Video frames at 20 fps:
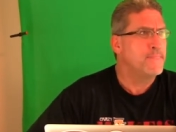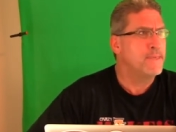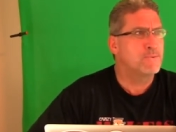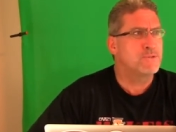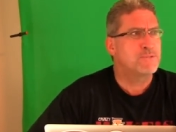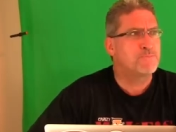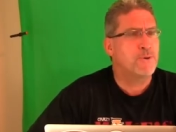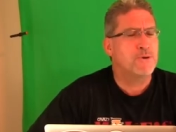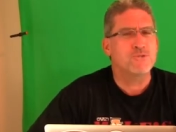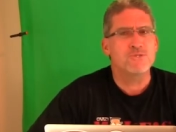That
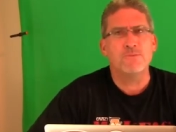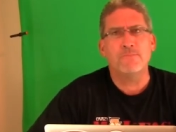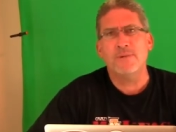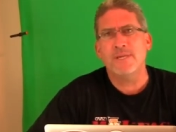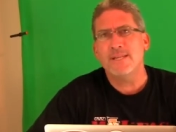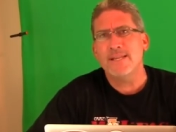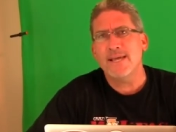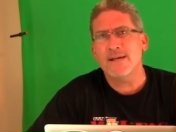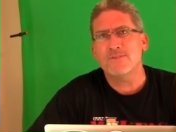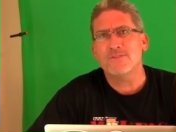was supposed to
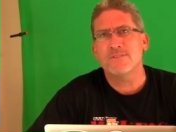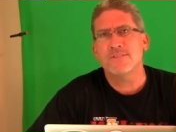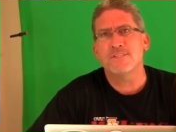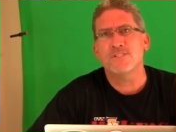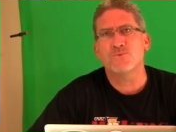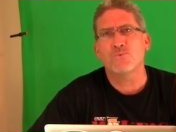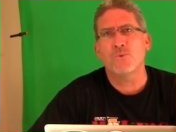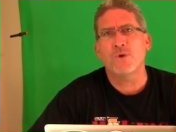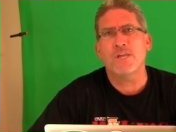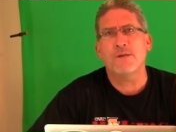be announced
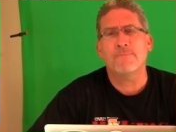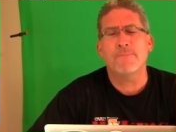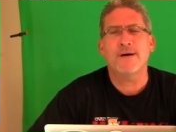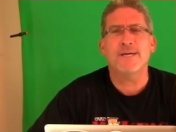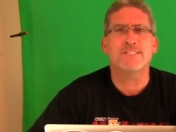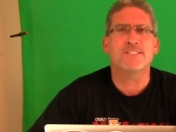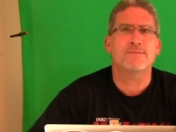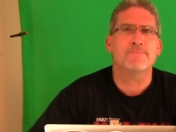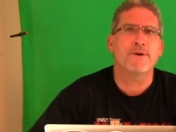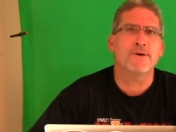this week
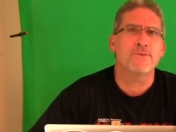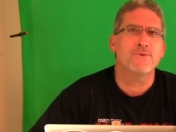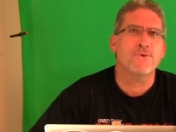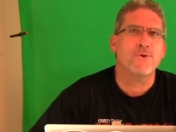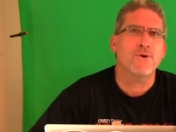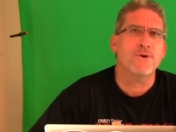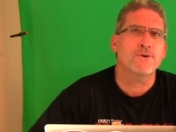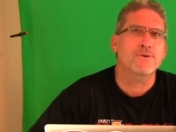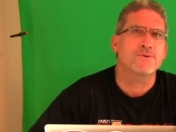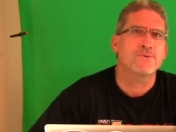by some
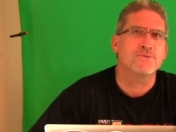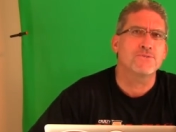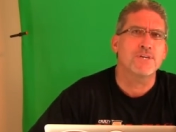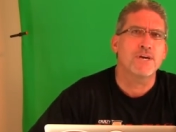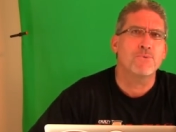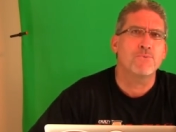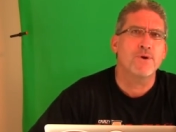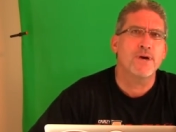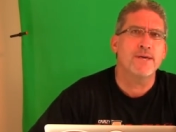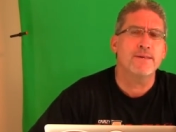other articles
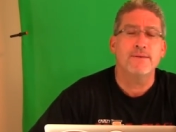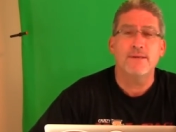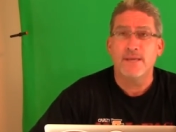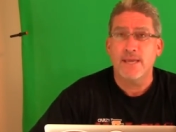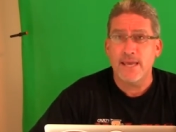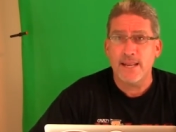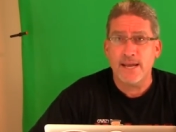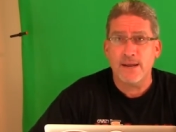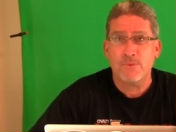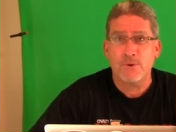I read,
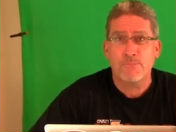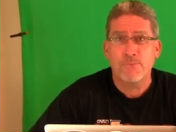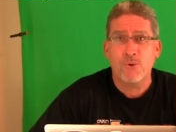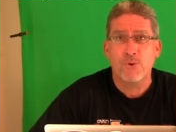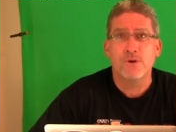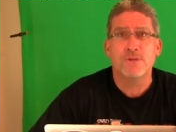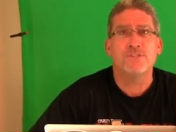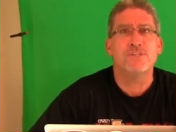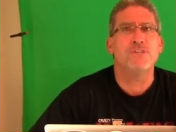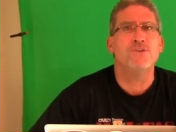and I
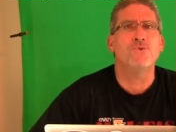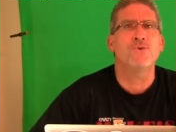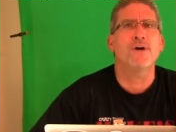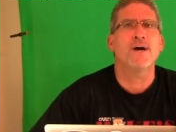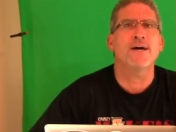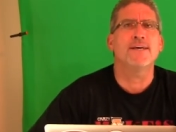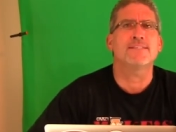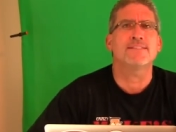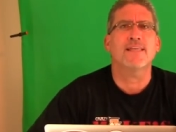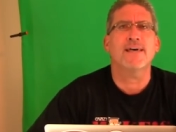reported to you
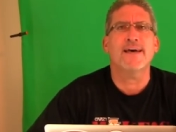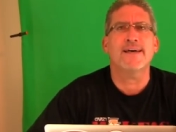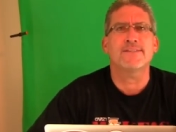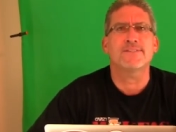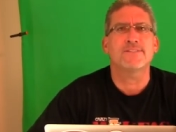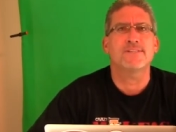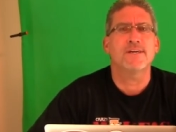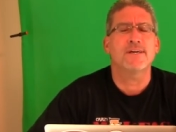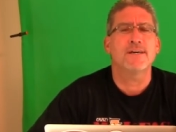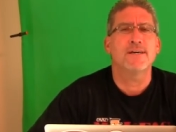guys
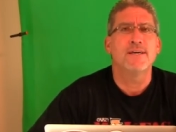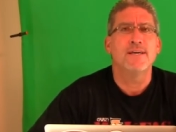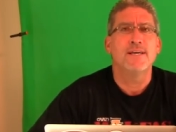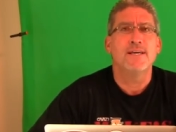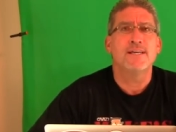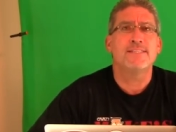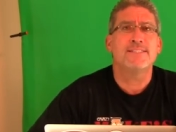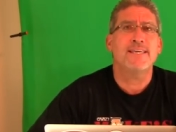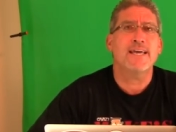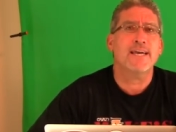last uh,
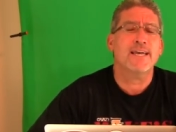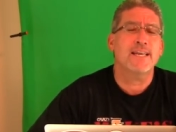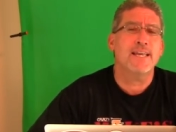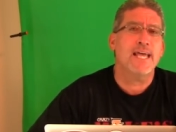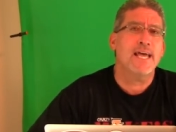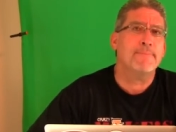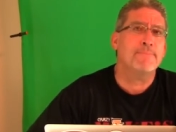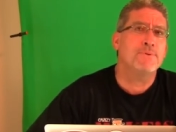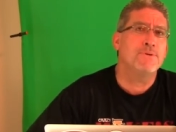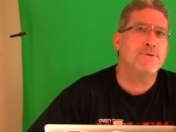Tech and
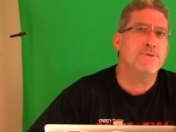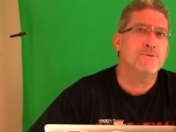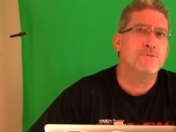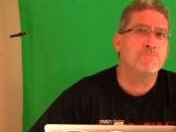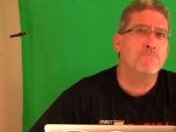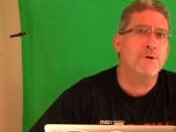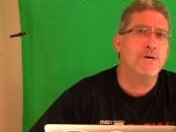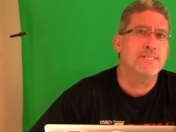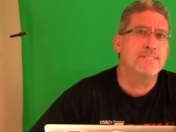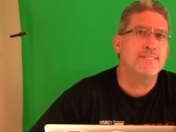App News,
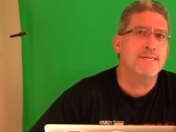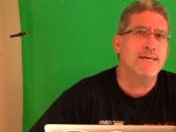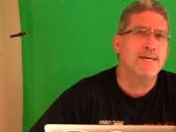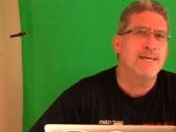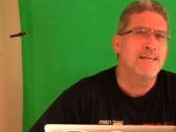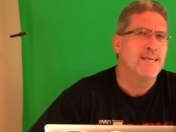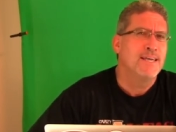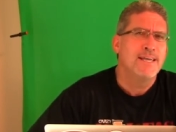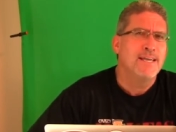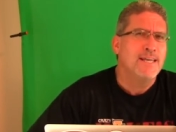but
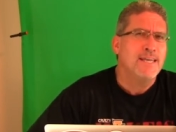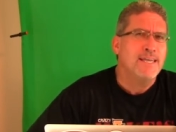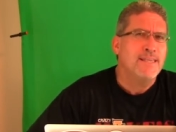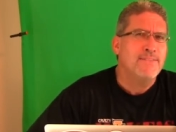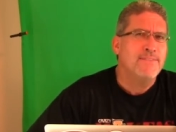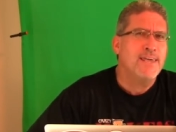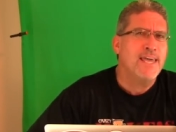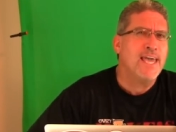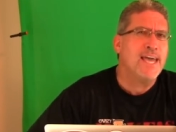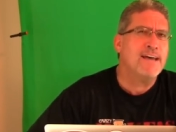uh,
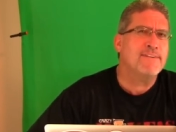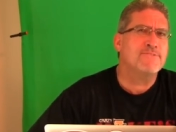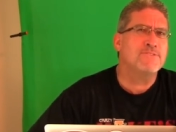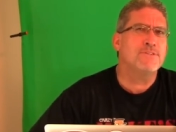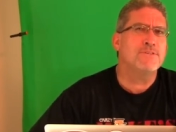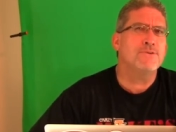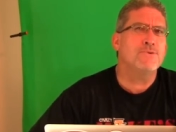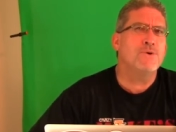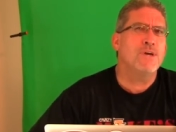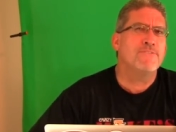they have
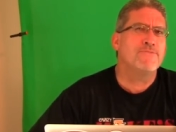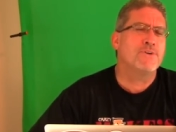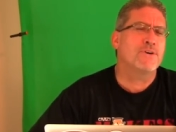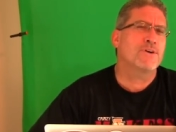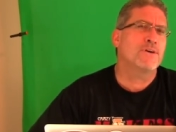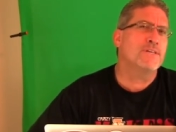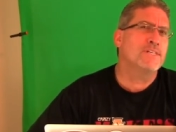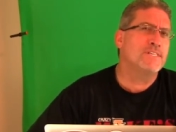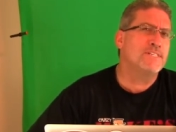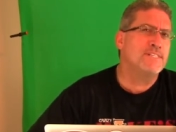to, if they're
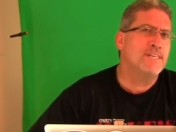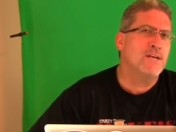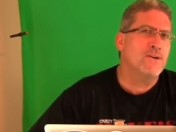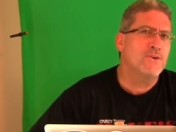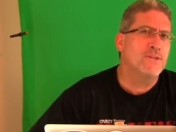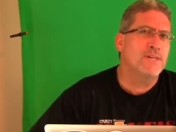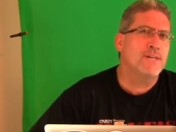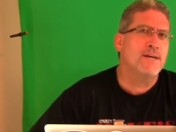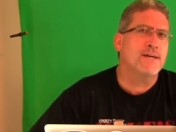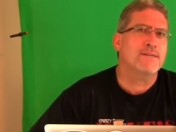going to
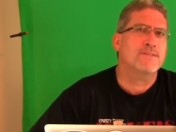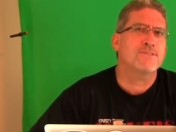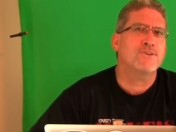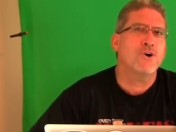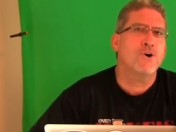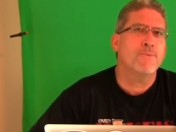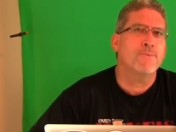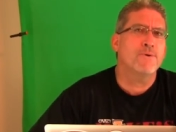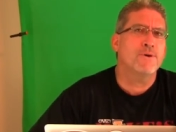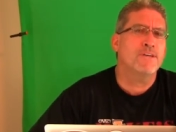sell it in
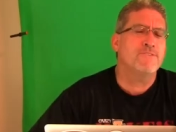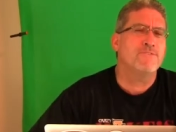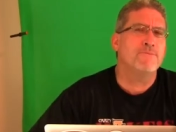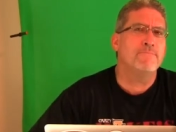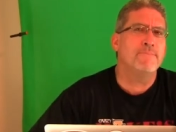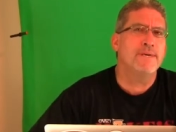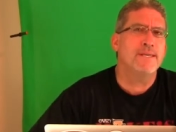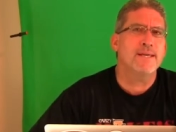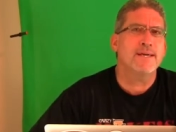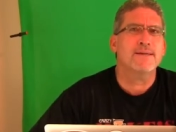October,
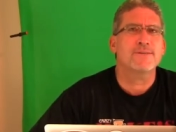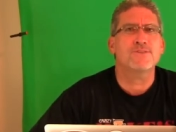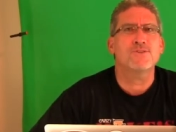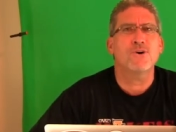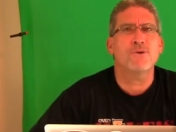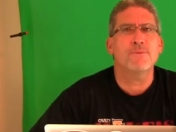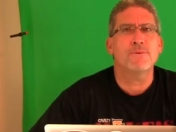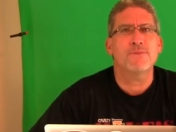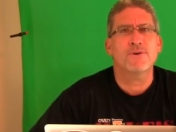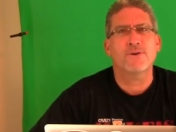even mid
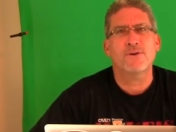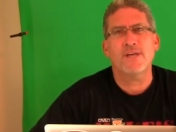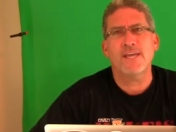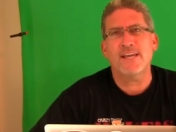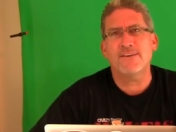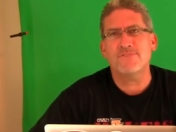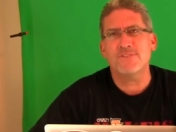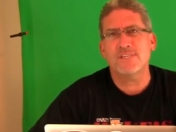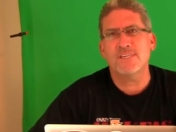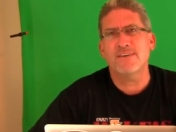October, they're going to
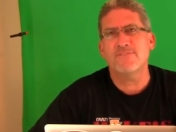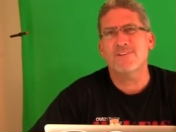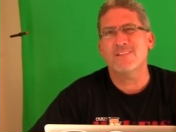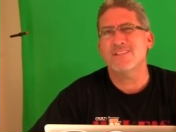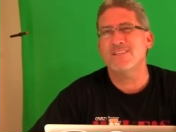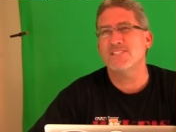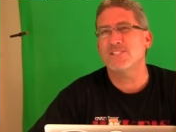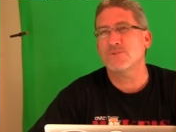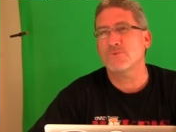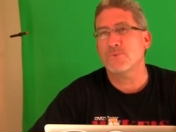have to give
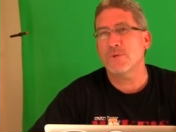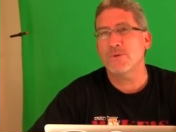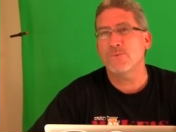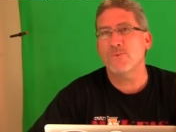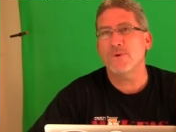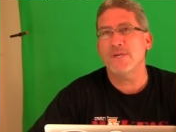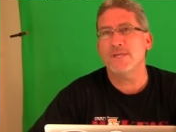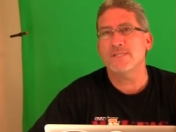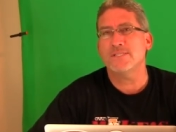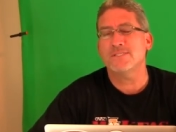at least three
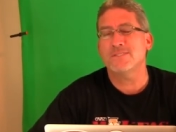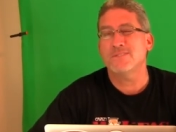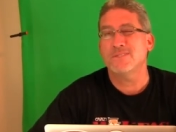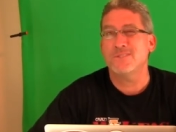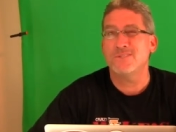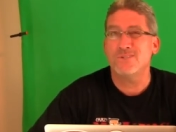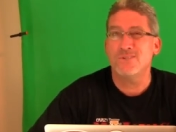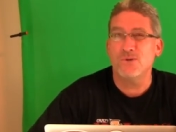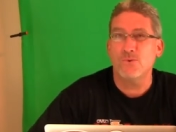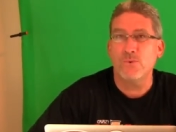weeks,
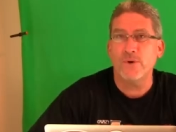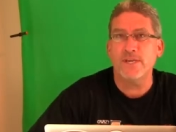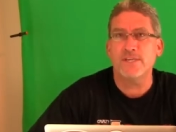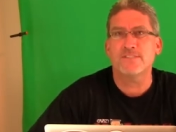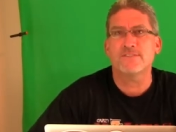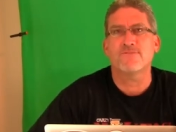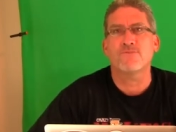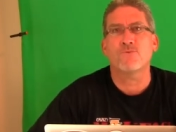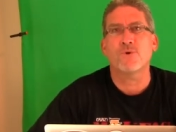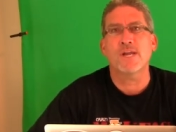two
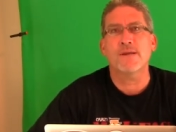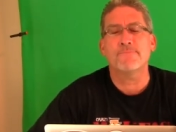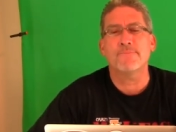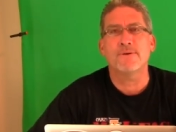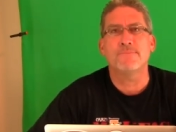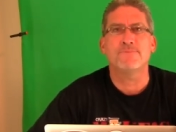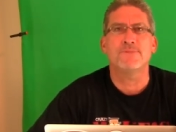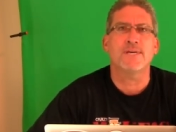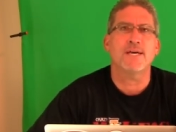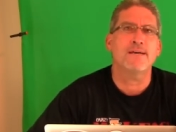weeks of ramp
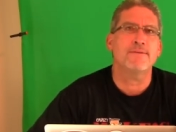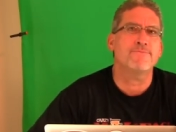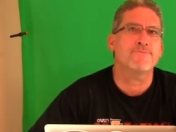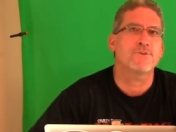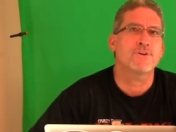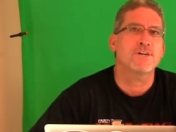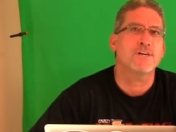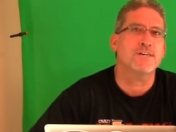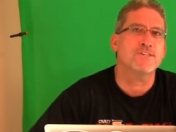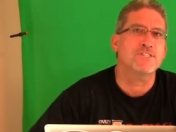up time
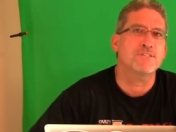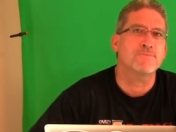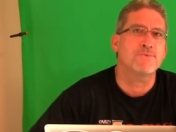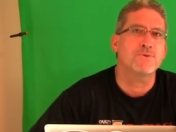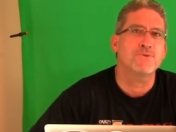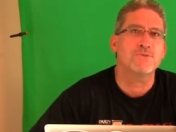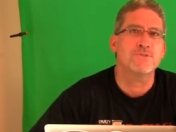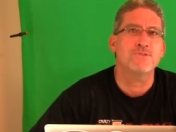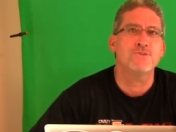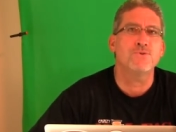for
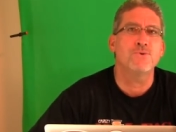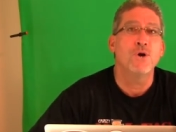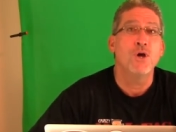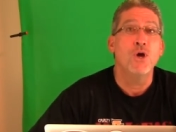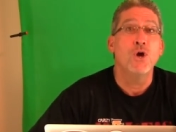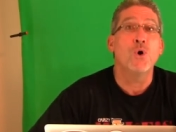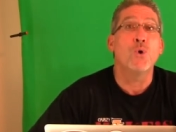customers to